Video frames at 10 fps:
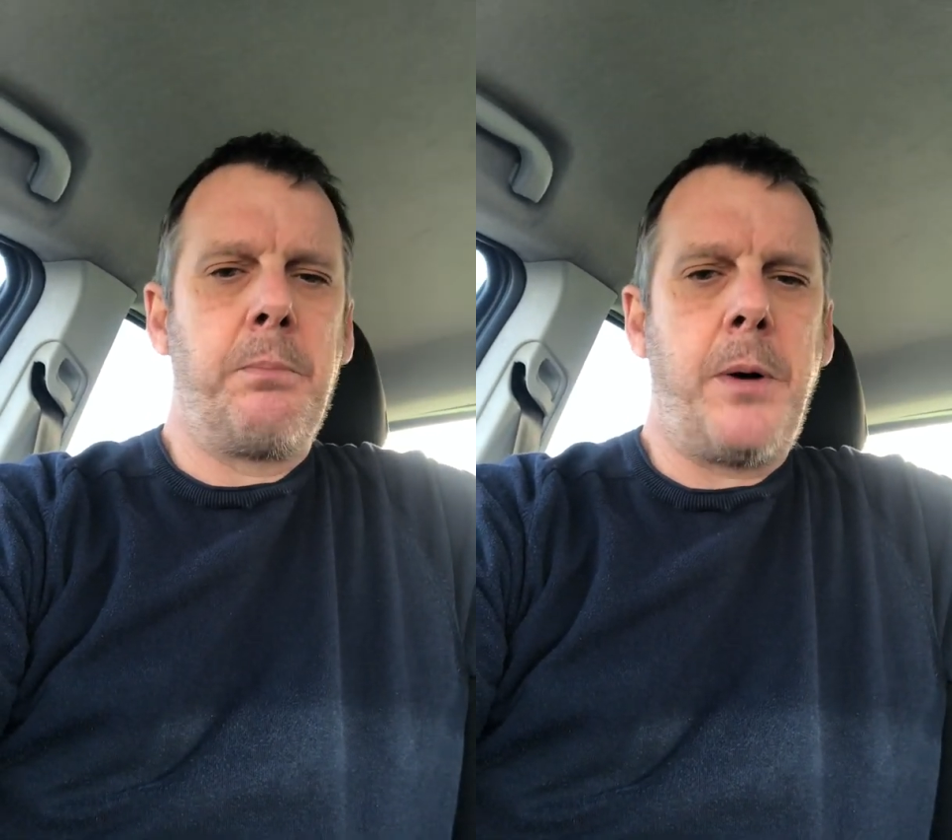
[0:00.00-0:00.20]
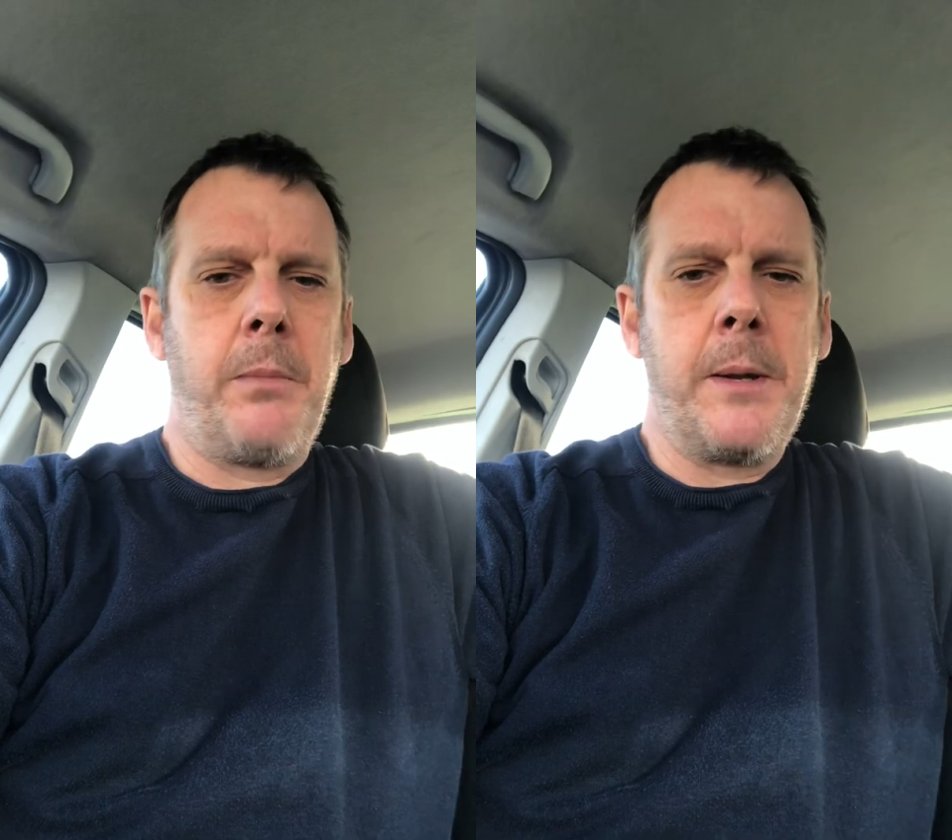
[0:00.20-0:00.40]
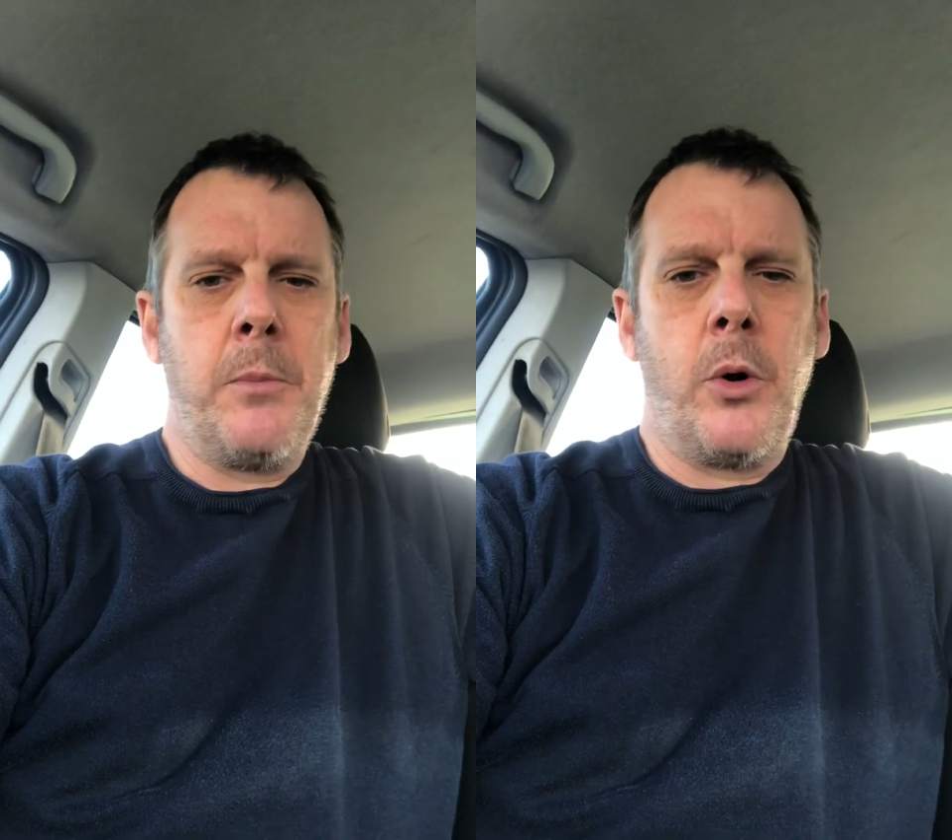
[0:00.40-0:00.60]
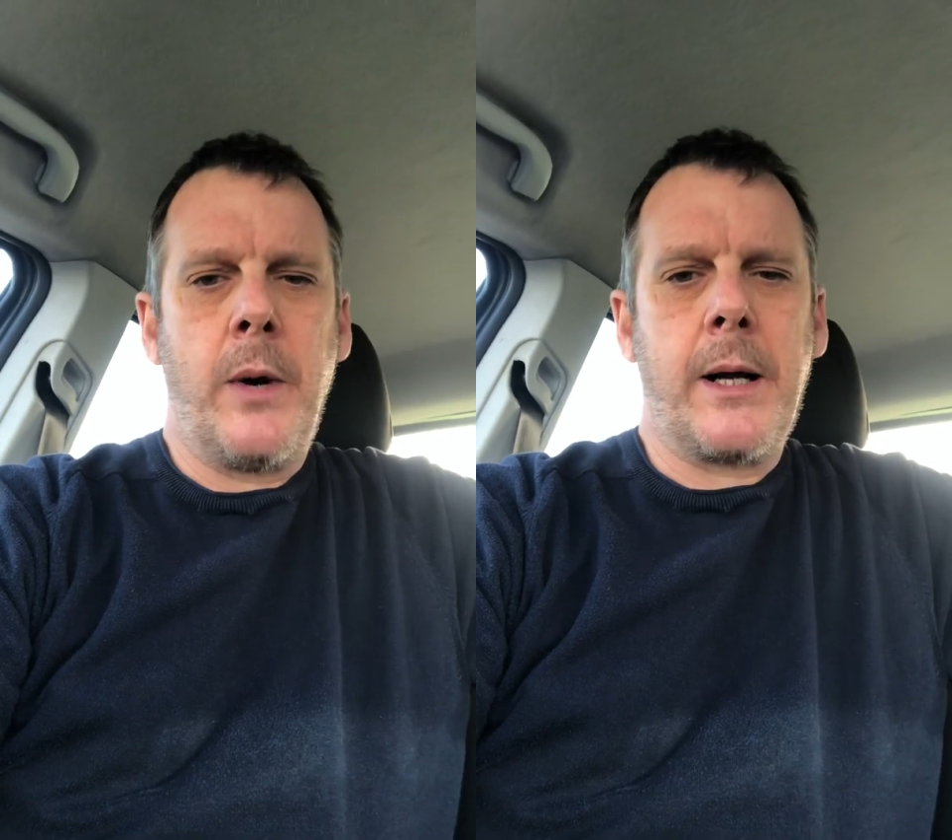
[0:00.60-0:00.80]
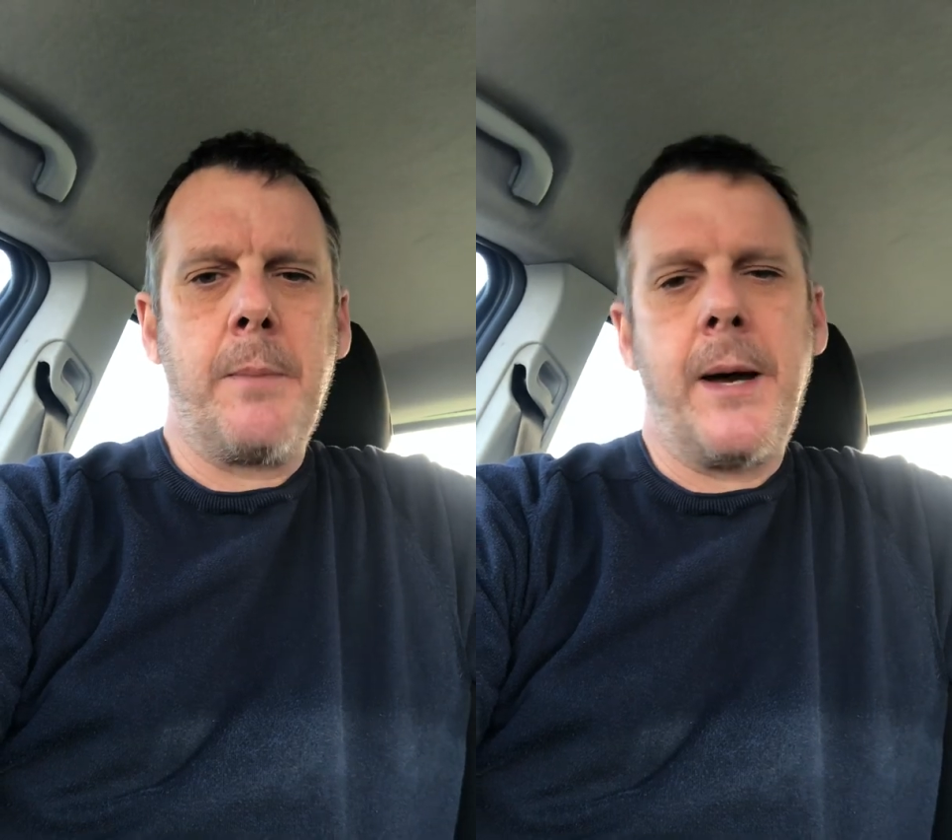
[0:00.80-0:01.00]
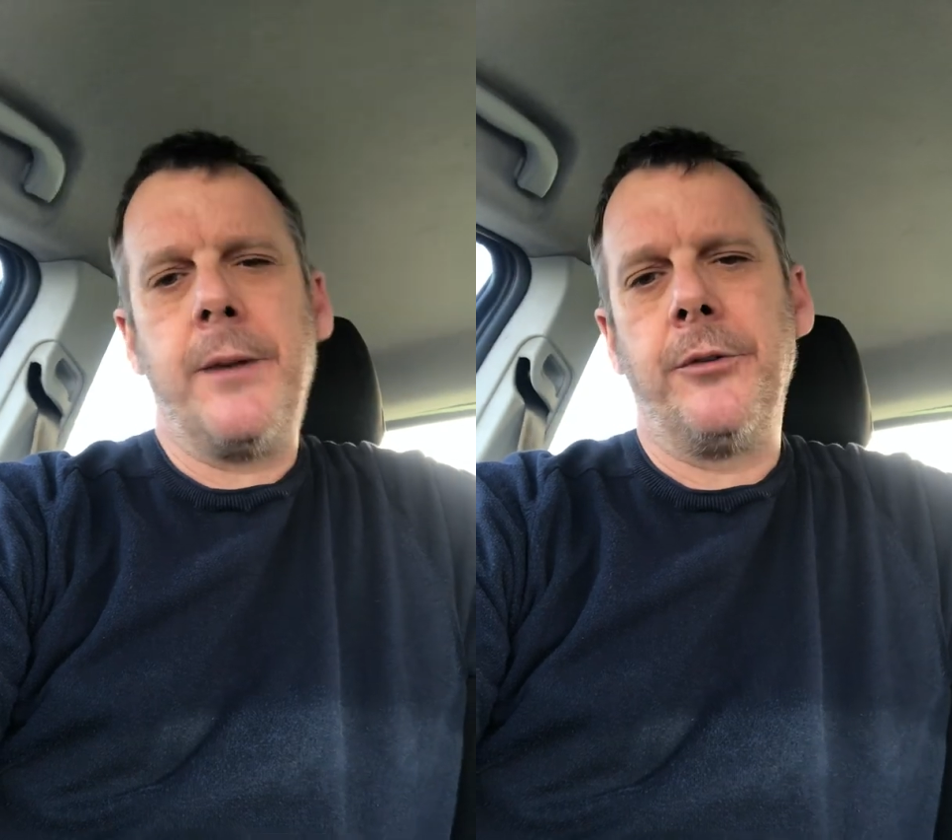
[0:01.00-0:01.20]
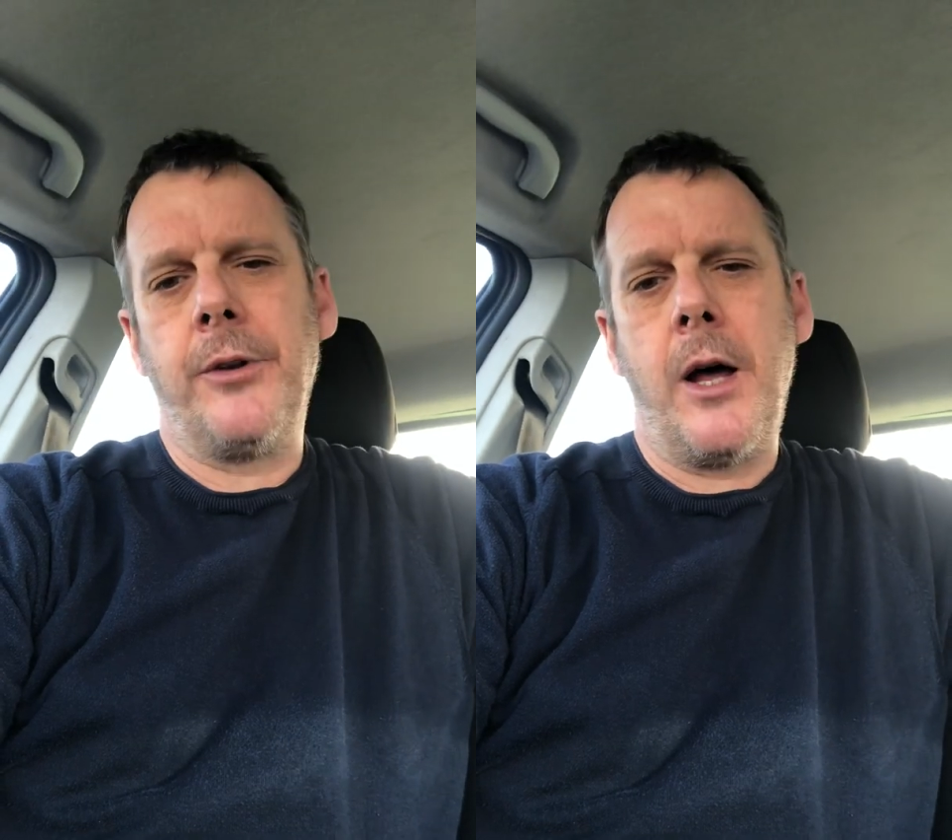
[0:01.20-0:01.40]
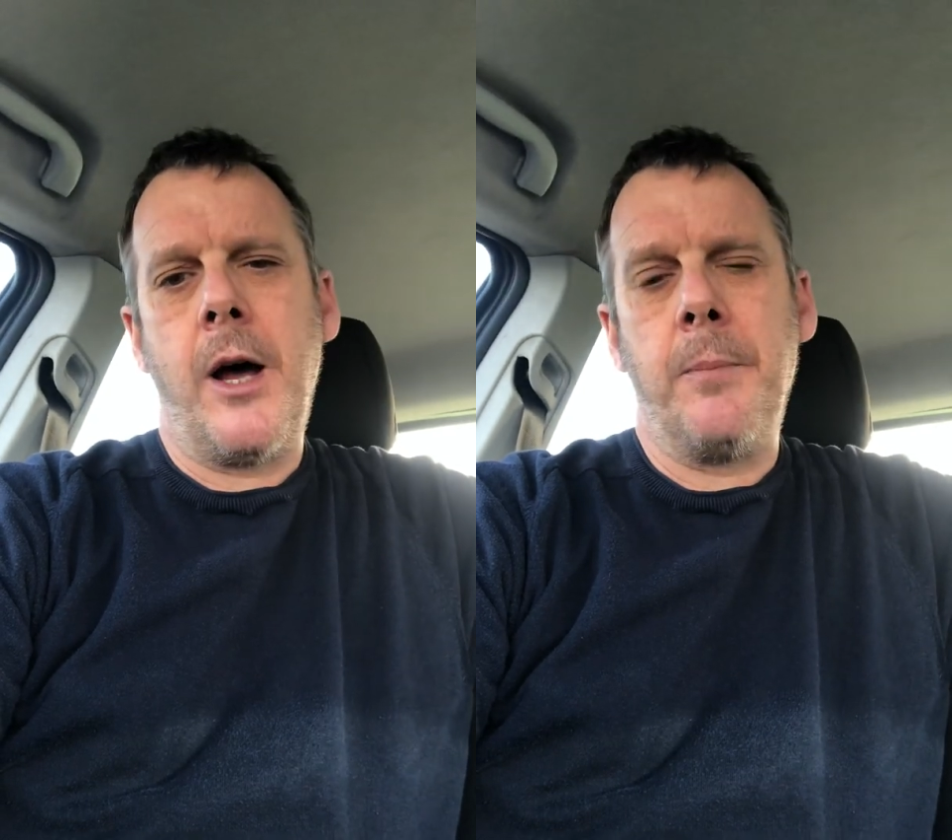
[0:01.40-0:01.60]
probably more recommend
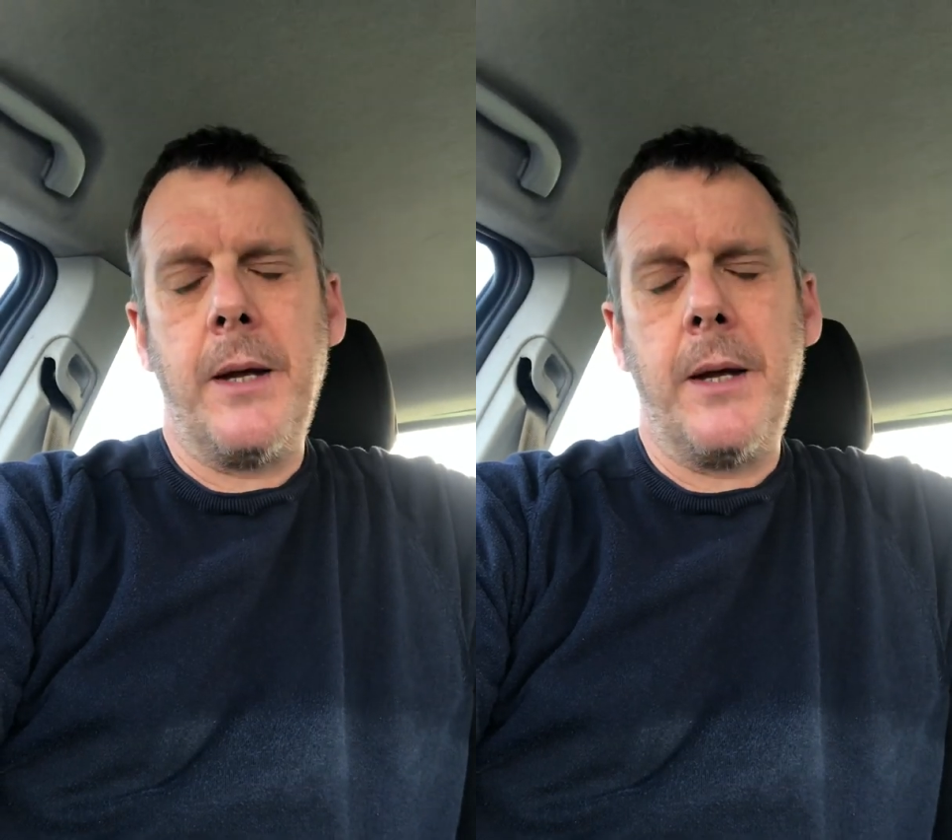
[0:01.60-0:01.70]
um,